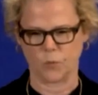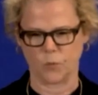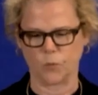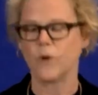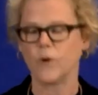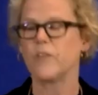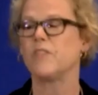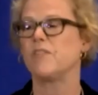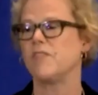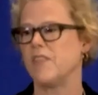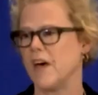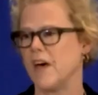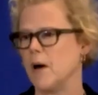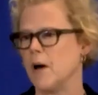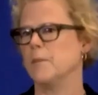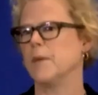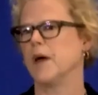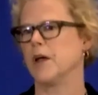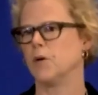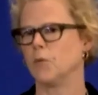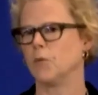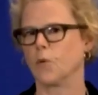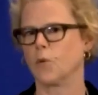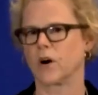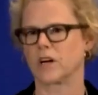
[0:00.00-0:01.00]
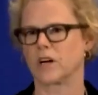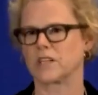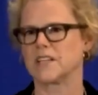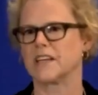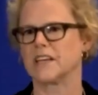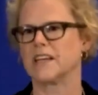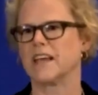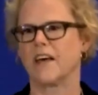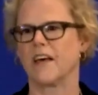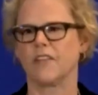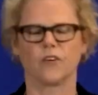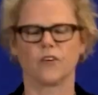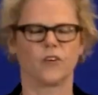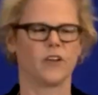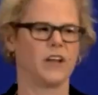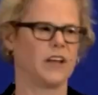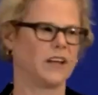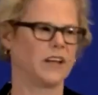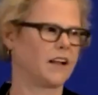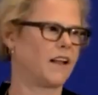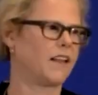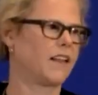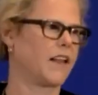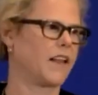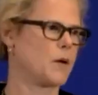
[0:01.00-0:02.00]
uh, with them and work together
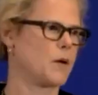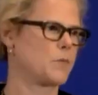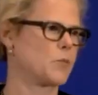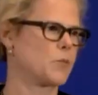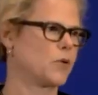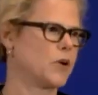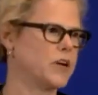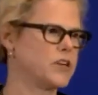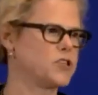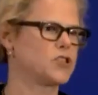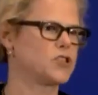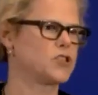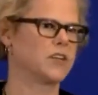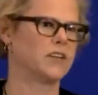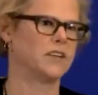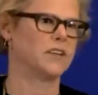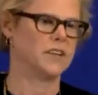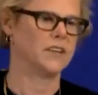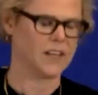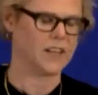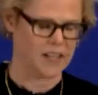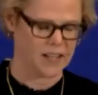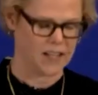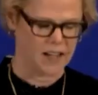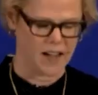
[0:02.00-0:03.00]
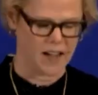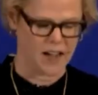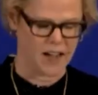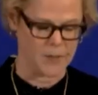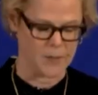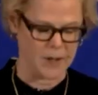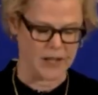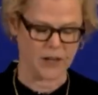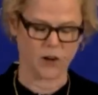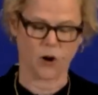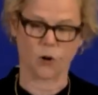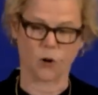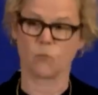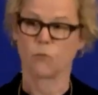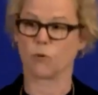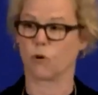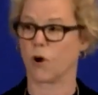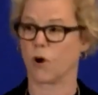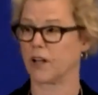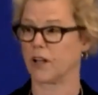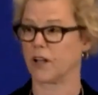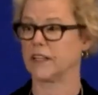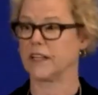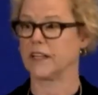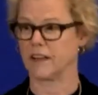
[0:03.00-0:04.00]
in collaboration um, in our
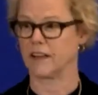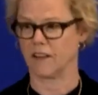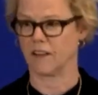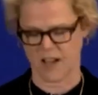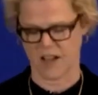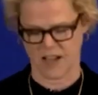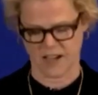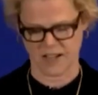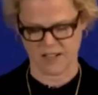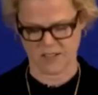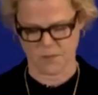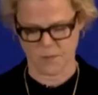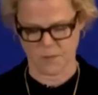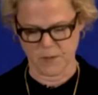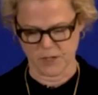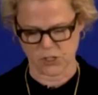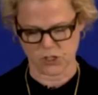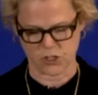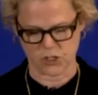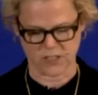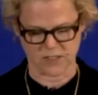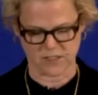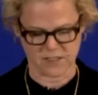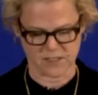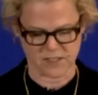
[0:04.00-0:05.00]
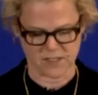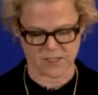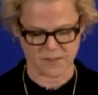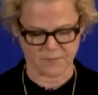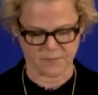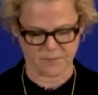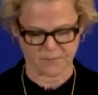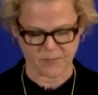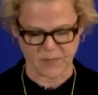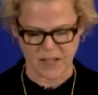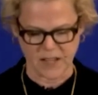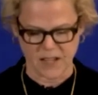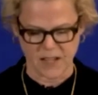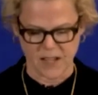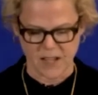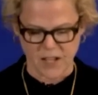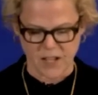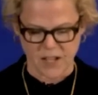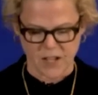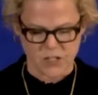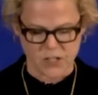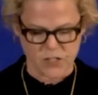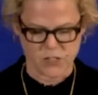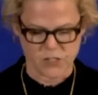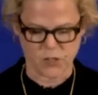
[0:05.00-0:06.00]
broadly aligned missions.
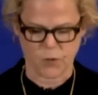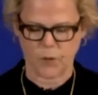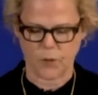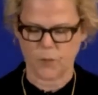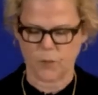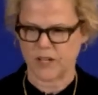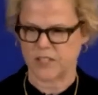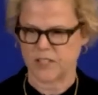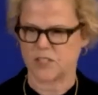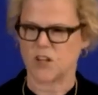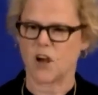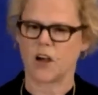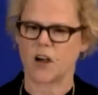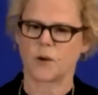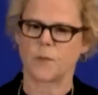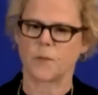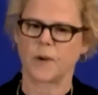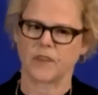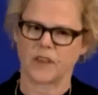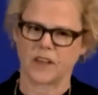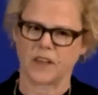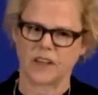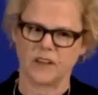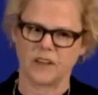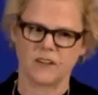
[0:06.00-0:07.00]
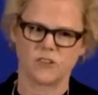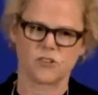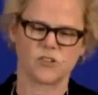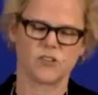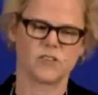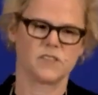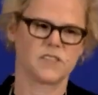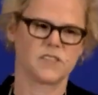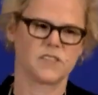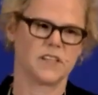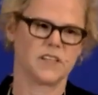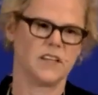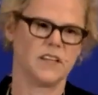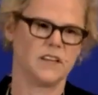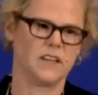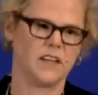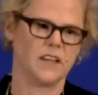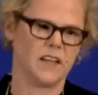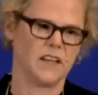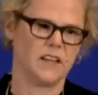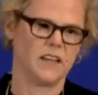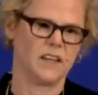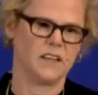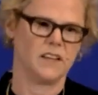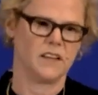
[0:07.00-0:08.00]
So I want to talk about the conditions
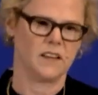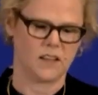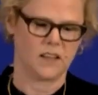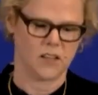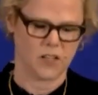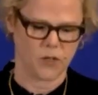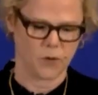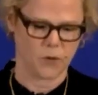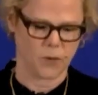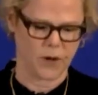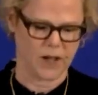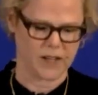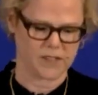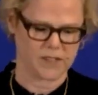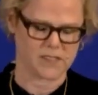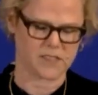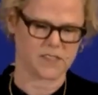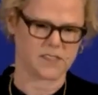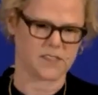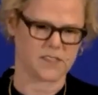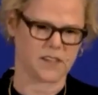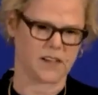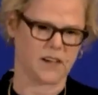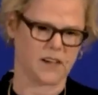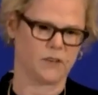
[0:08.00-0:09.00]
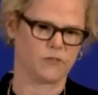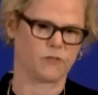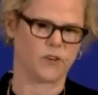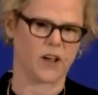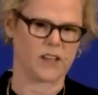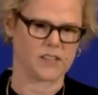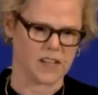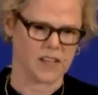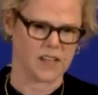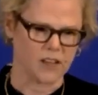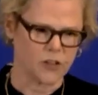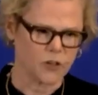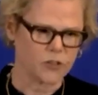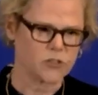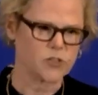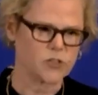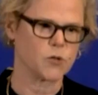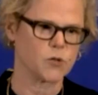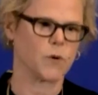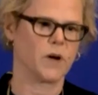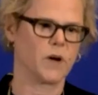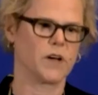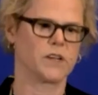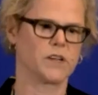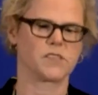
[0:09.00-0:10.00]
in, in the US uh, as they
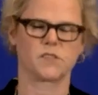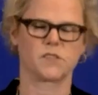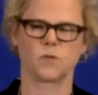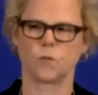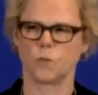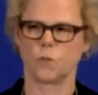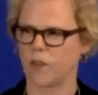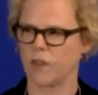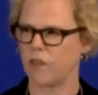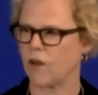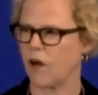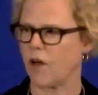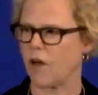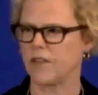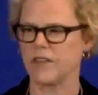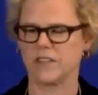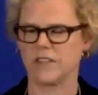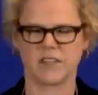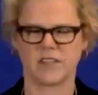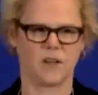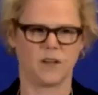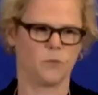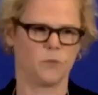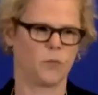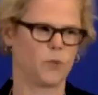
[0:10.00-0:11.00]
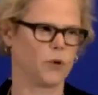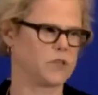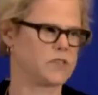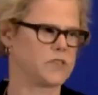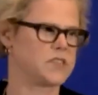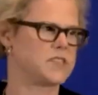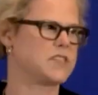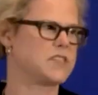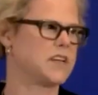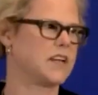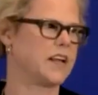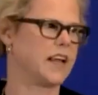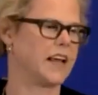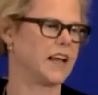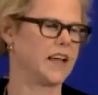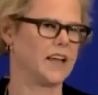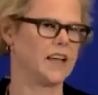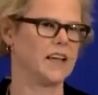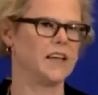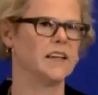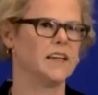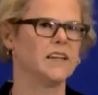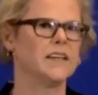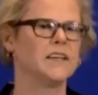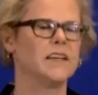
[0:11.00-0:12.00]
look to us with all these inputs
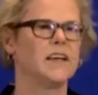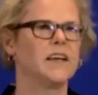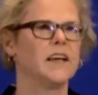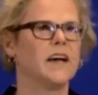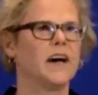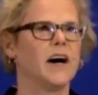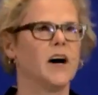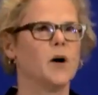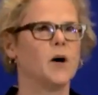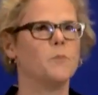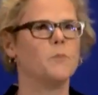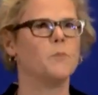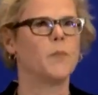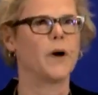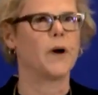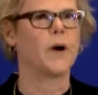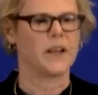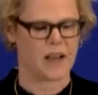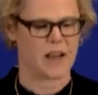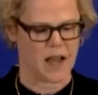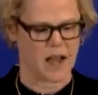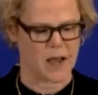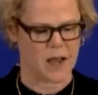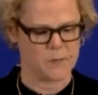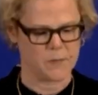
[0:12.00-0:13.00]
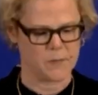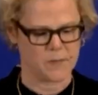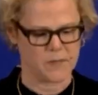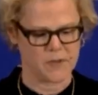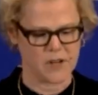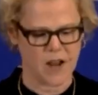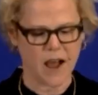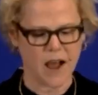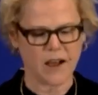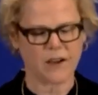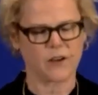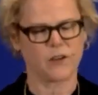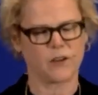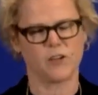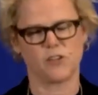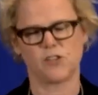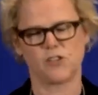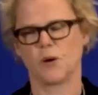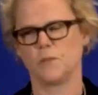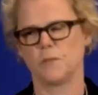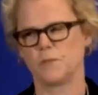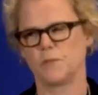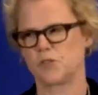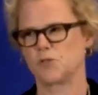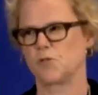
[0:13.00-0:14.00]
today. Uh, but I'm not going
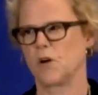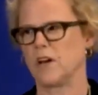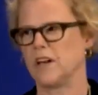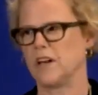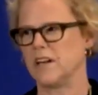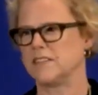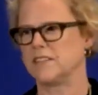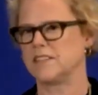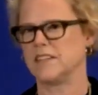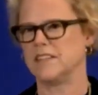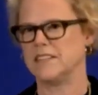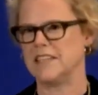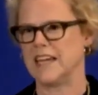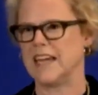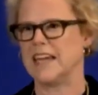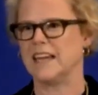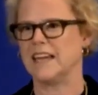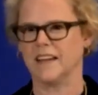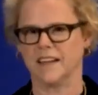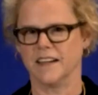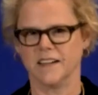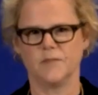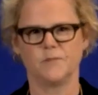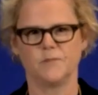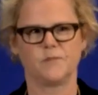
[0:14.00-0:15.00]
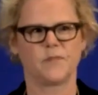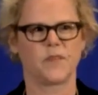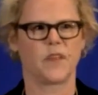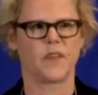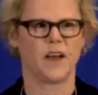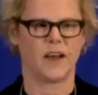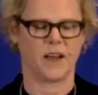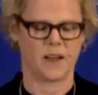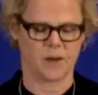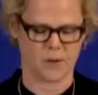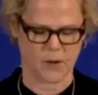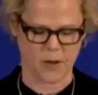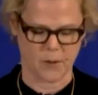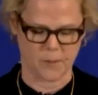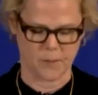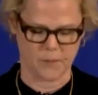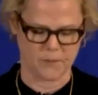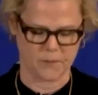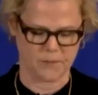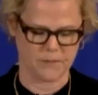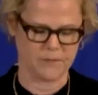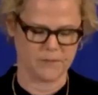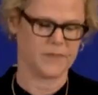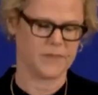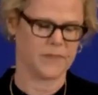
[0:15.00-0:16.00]
to jump straight into data uh,
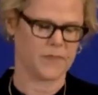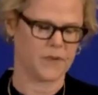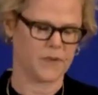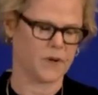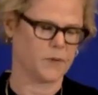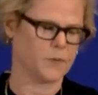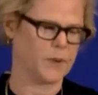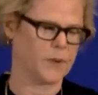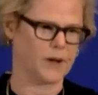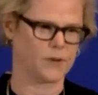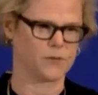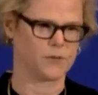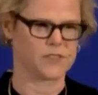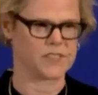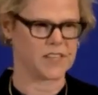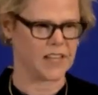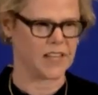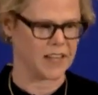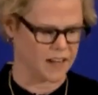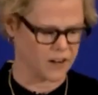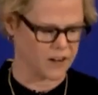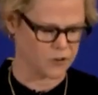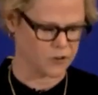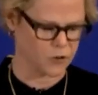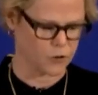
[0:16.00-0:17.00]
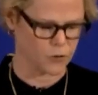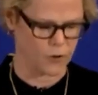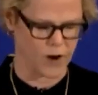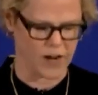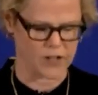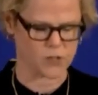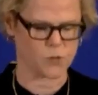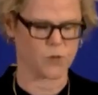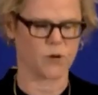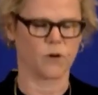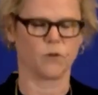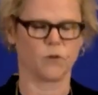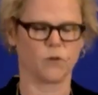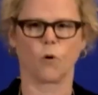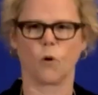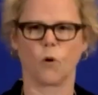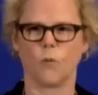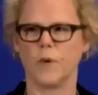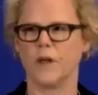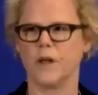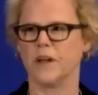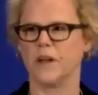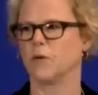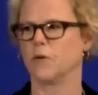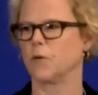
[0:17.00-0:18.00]
about, say, undergraduate
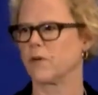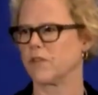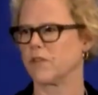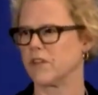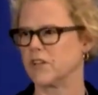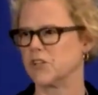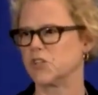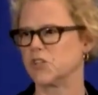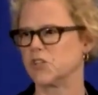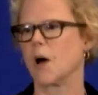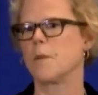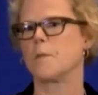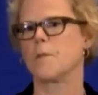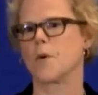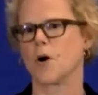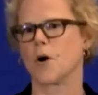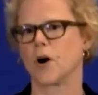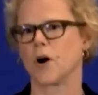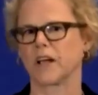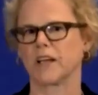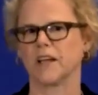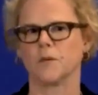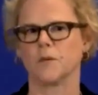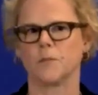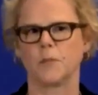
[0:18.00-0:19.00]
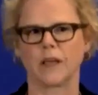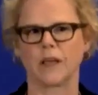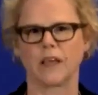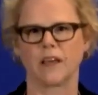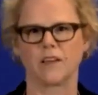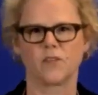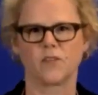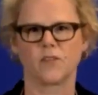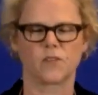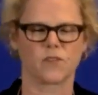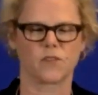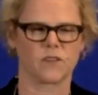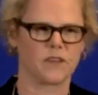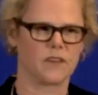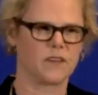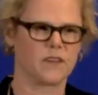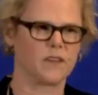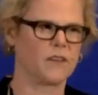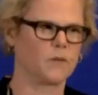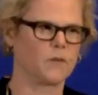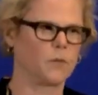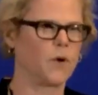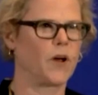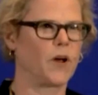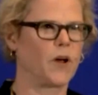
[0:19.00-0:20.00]
enrollment or the job market, because
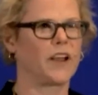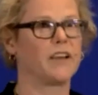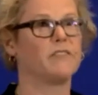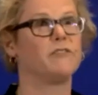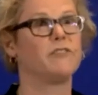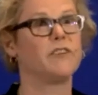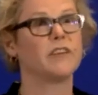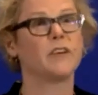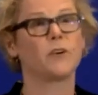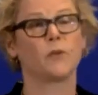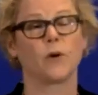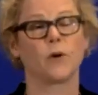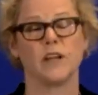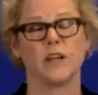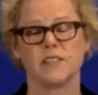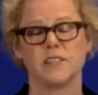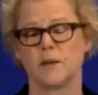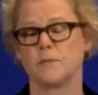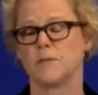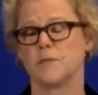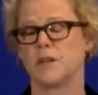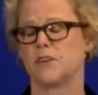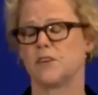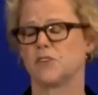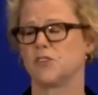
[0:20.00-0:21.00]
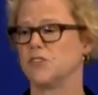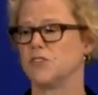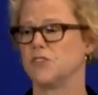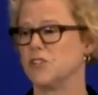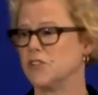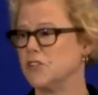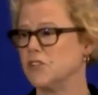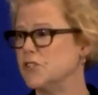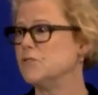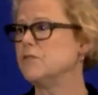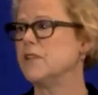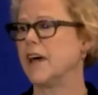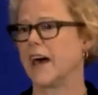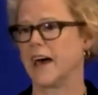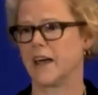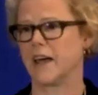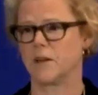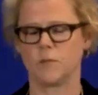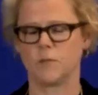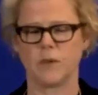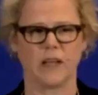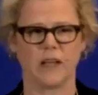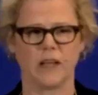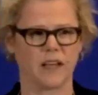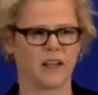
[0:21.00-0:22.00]
while I feel great temptation to do
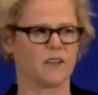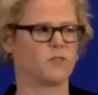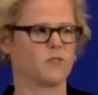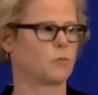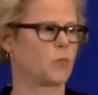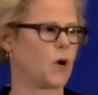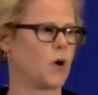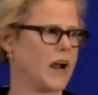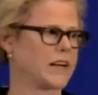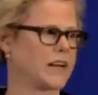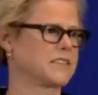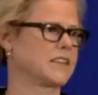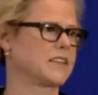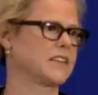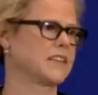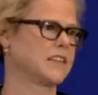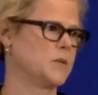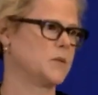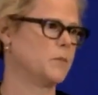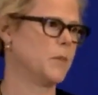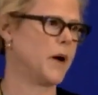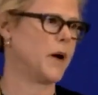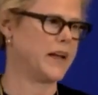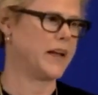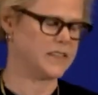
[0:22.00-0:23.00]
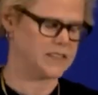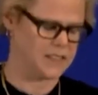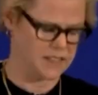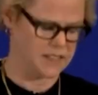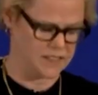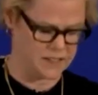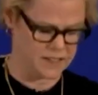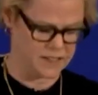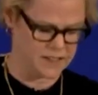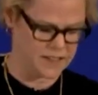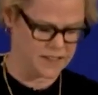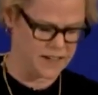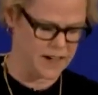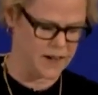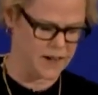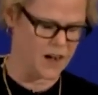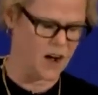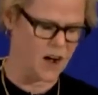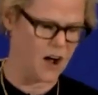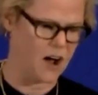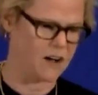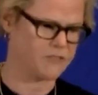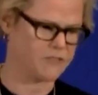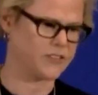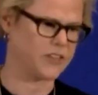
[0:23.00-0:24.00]
that, being kind of practically minded
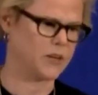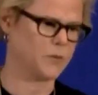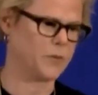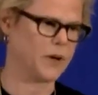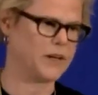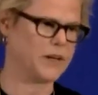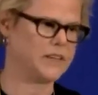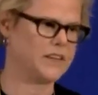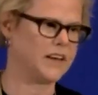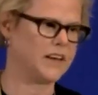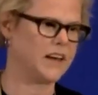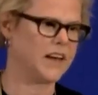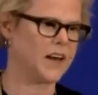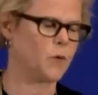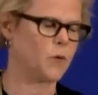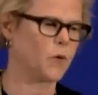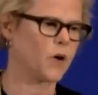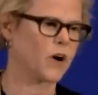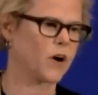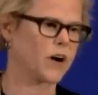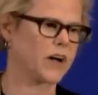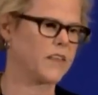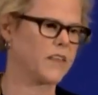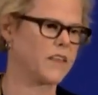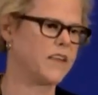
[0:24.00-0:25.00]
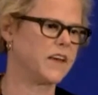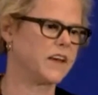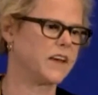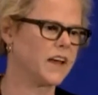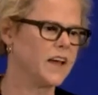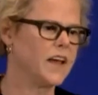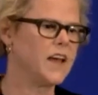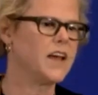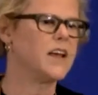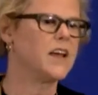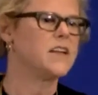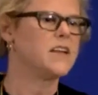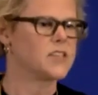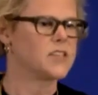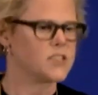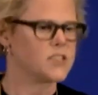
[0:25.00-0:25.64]
uh, often in my day to day work, I think